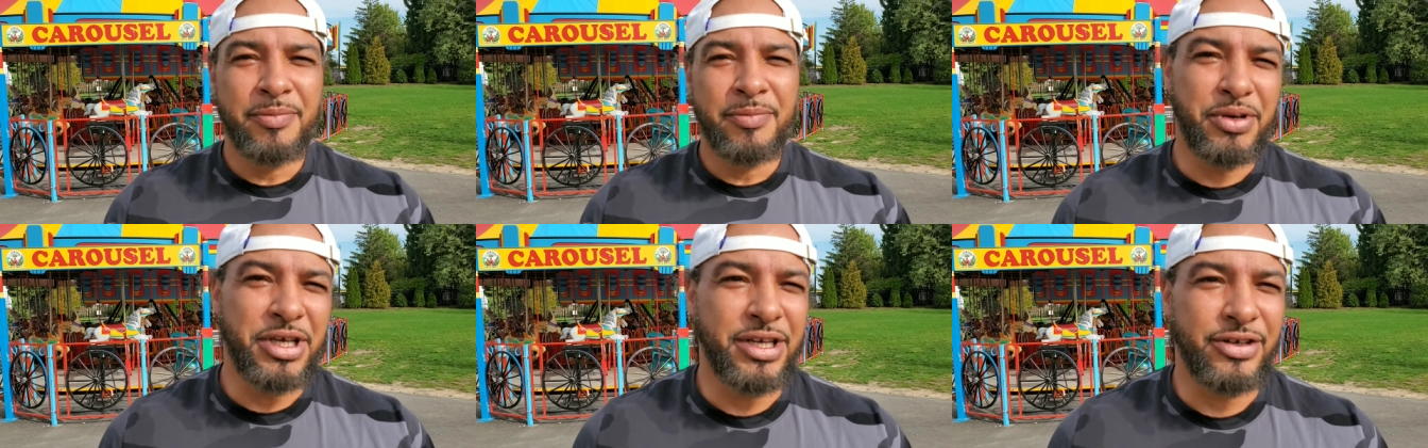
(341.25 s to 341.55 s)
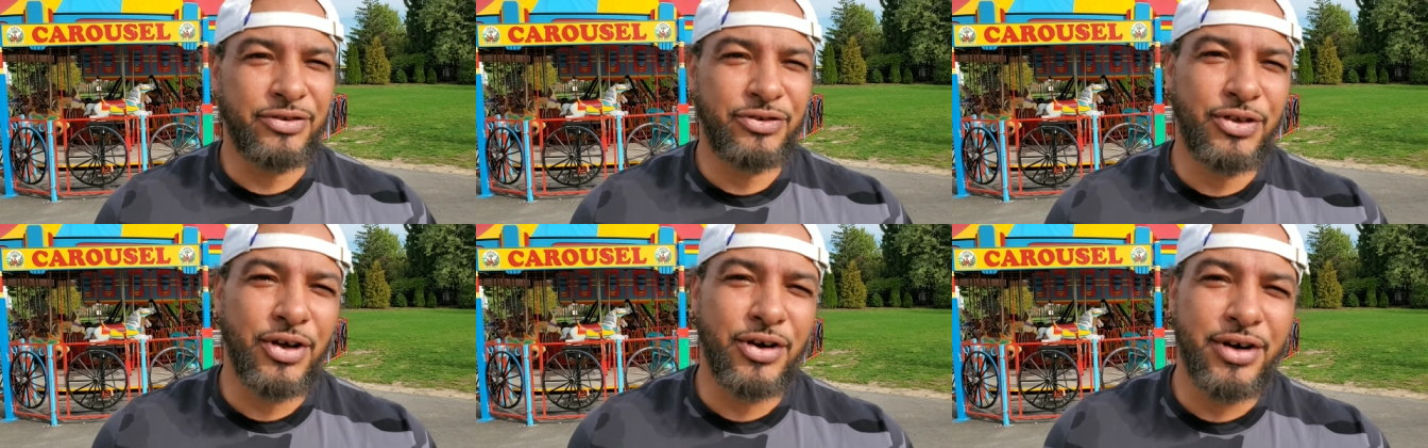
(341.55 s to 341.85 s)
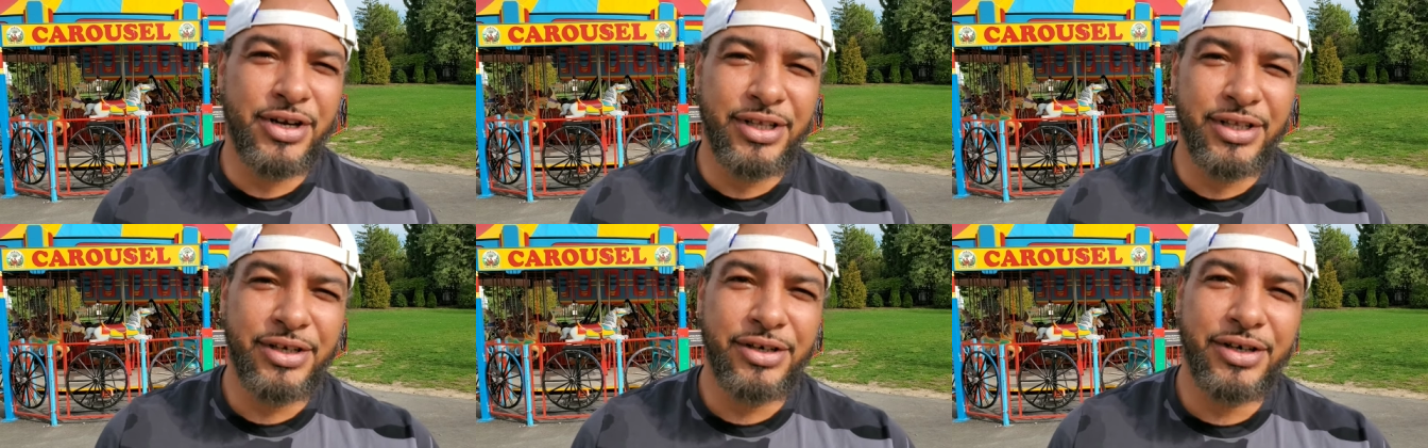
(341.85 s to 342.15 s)
being a
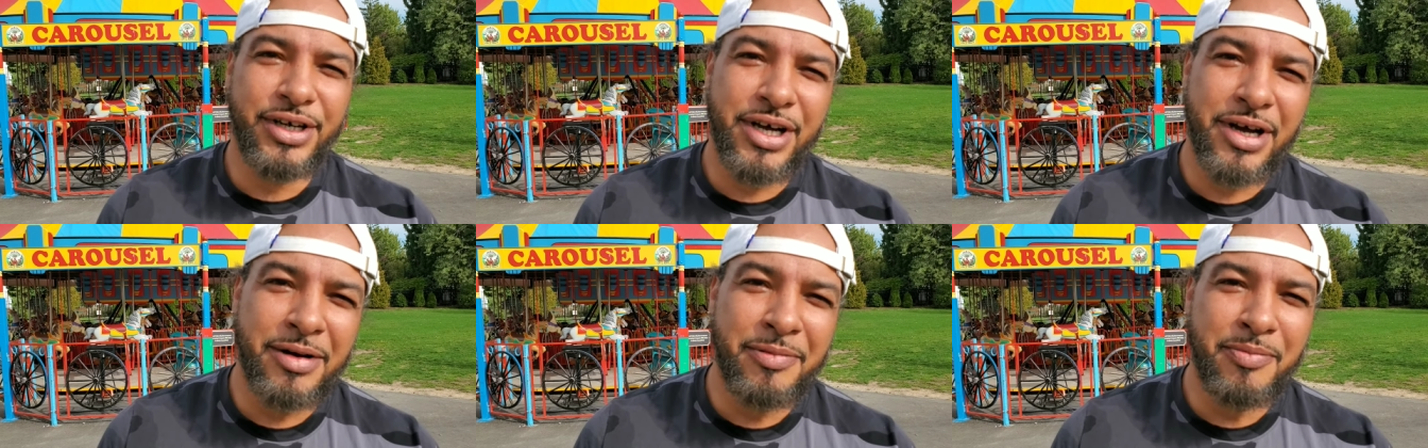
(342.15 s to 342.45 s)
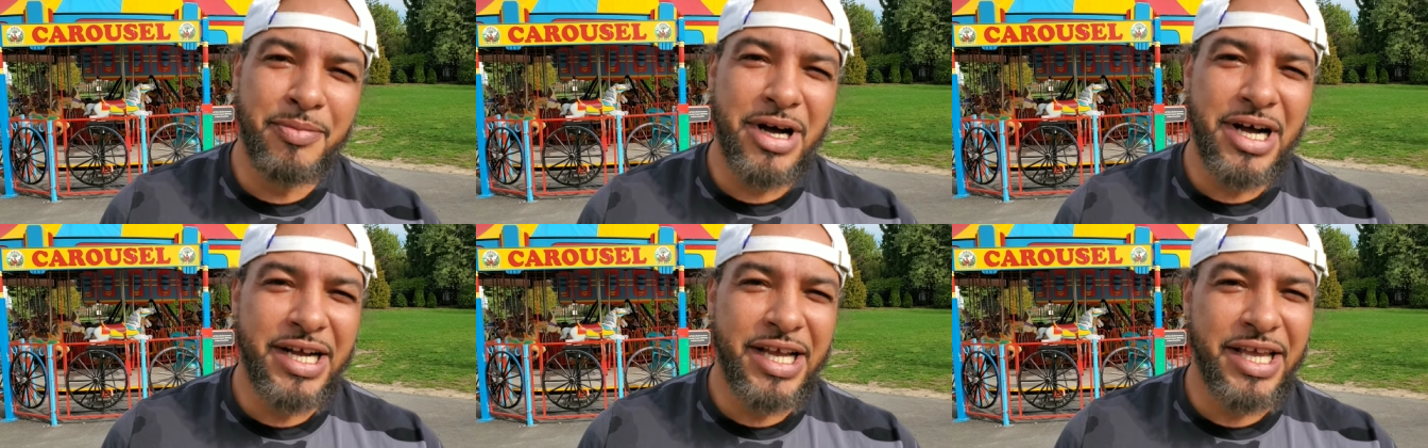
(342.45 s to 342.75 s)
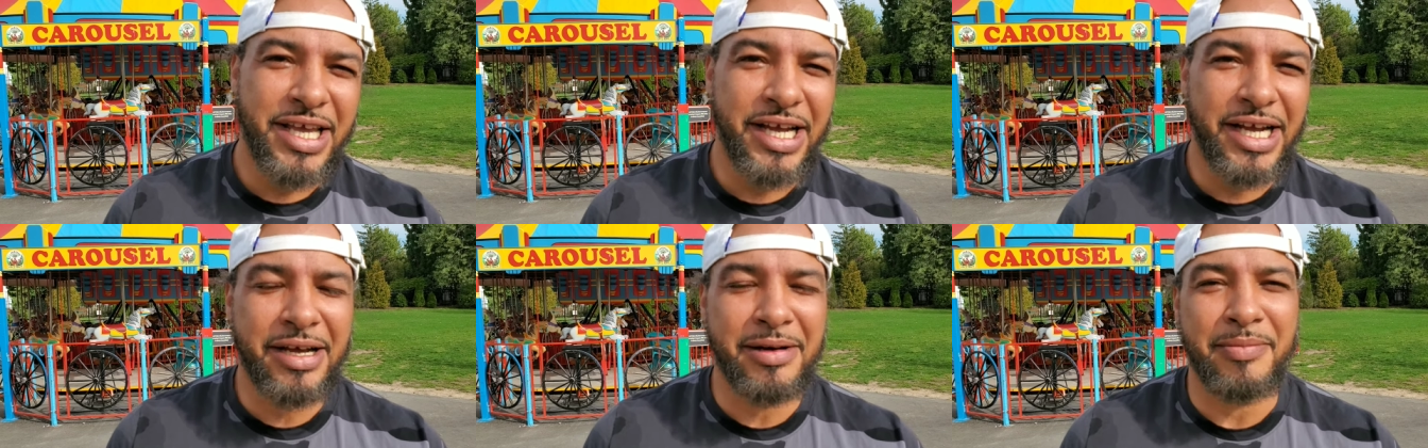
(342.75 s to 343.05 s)
dirty little cum
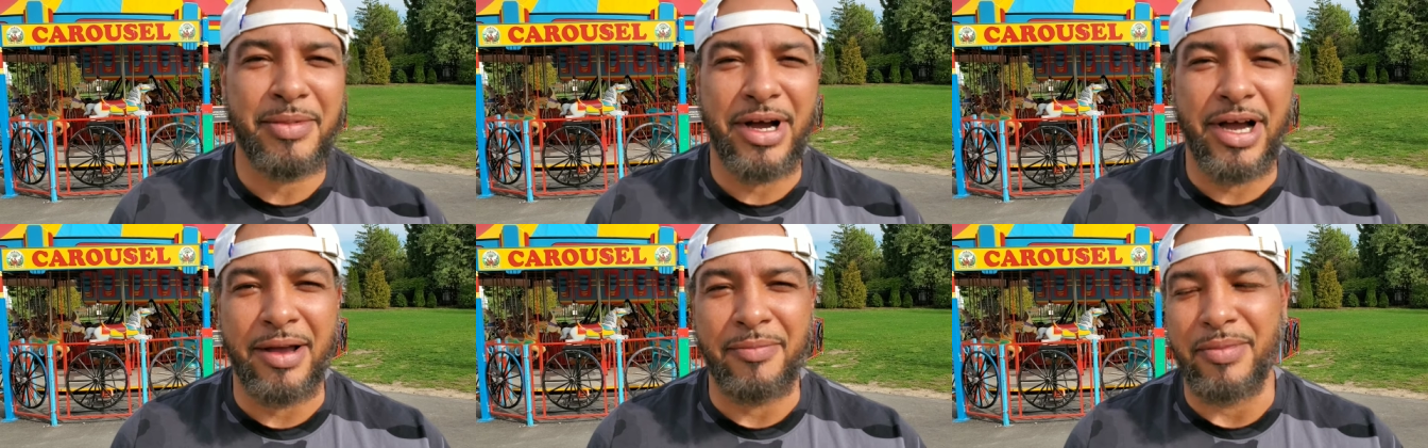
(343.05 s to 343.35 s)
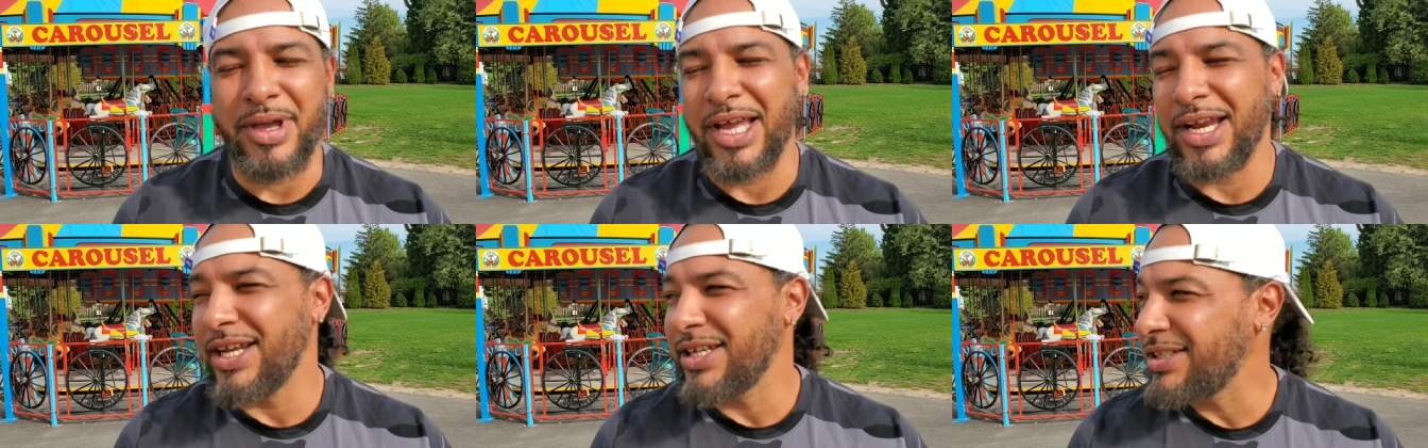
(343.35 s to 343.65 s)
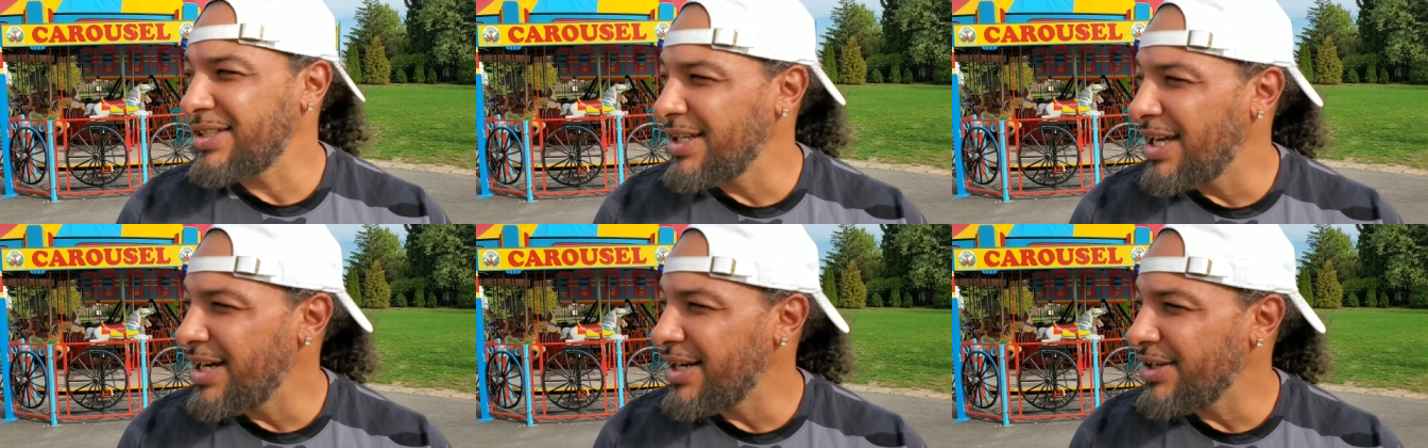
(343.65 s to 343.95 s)
bucket, come on, man,
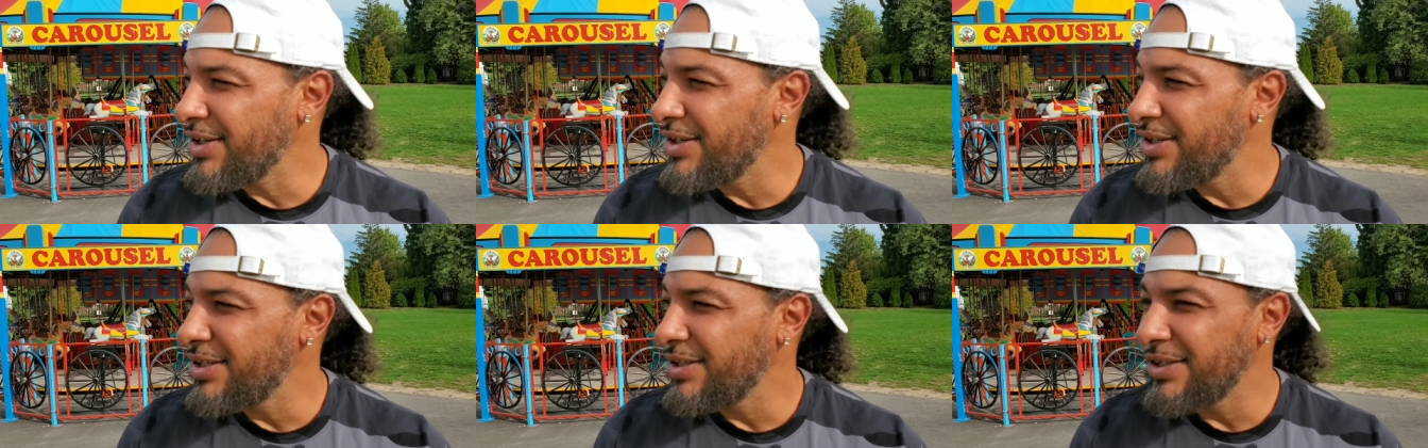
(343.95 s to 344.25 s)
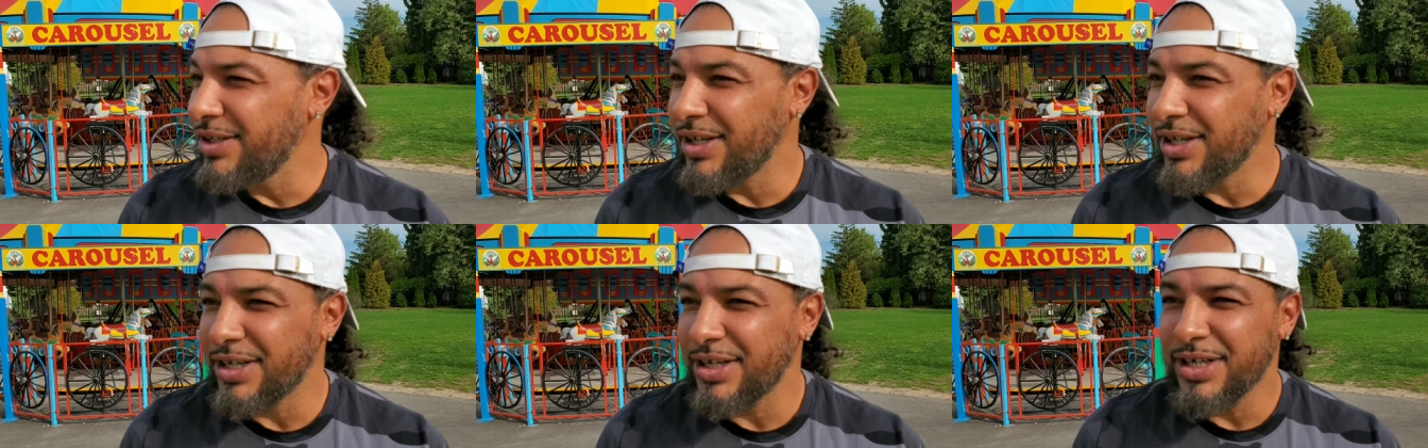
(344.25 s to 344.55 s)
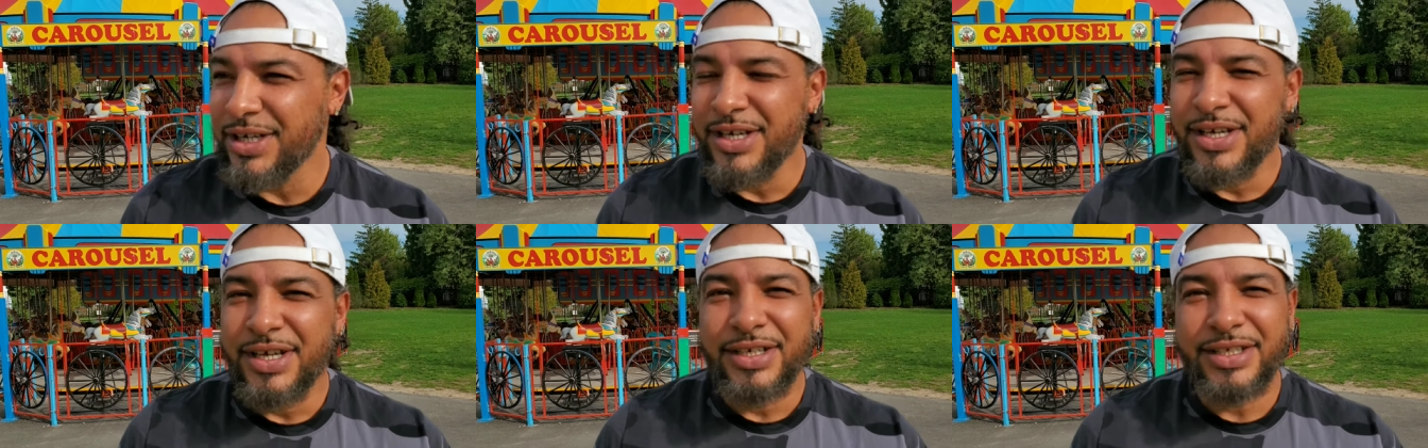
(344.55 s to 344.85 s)
that's not a good look.
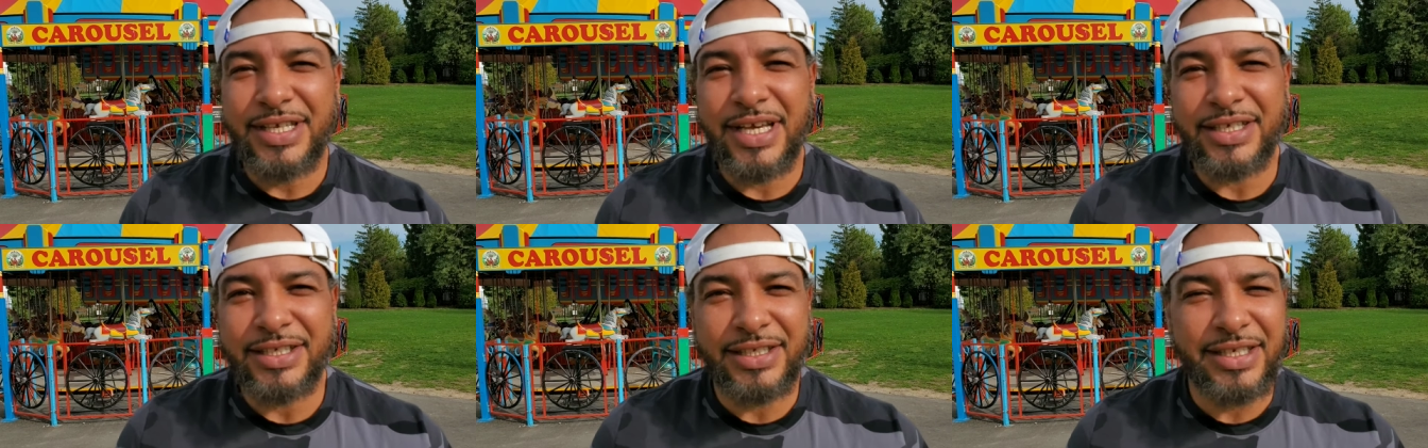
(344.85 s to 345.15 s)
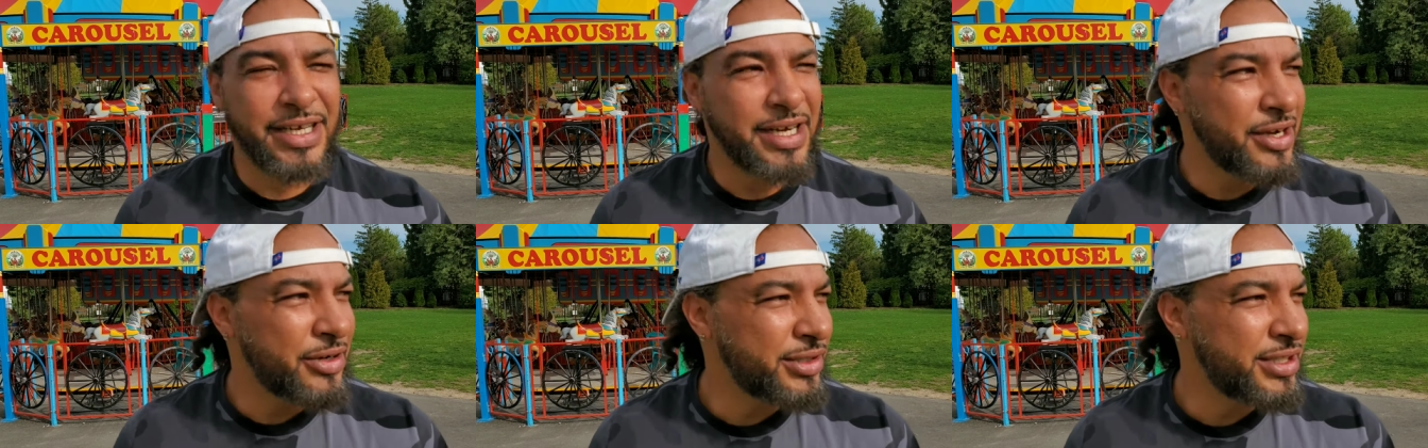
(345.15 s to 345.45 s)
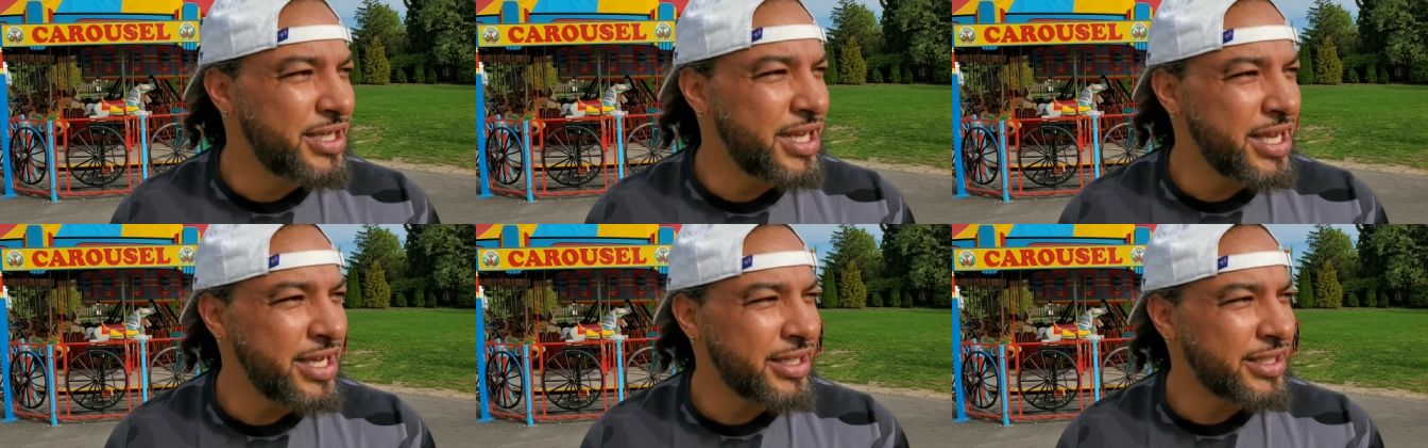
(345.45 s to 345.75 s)
Testing
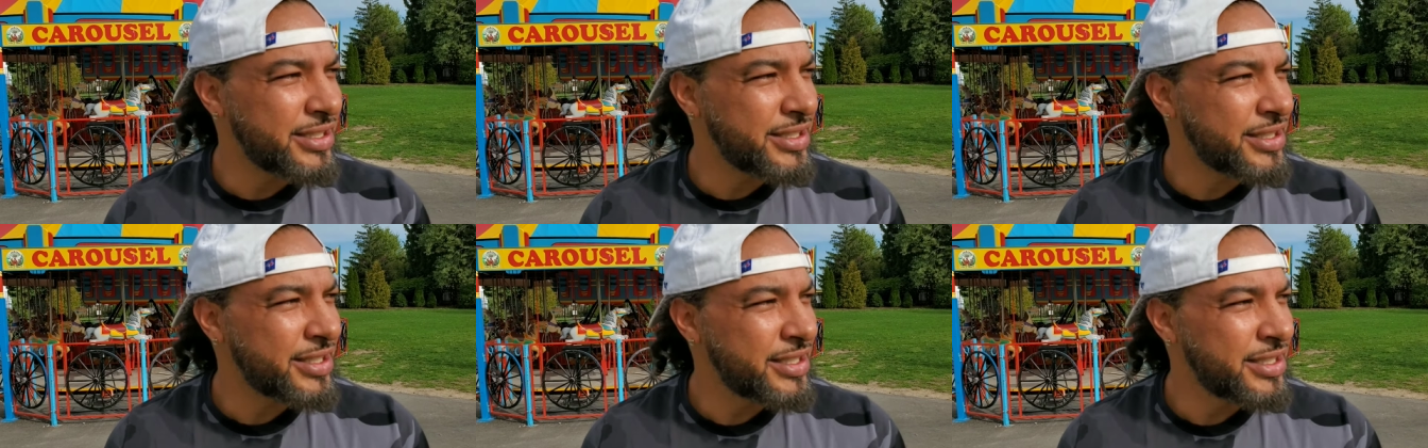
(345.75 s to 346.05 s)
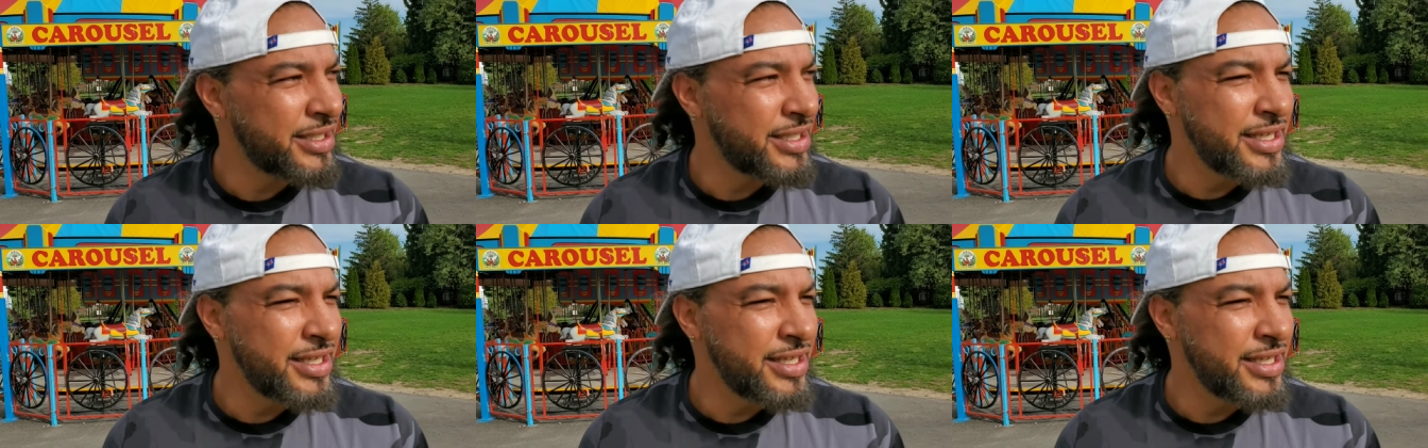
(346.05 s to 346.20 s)
out dicks.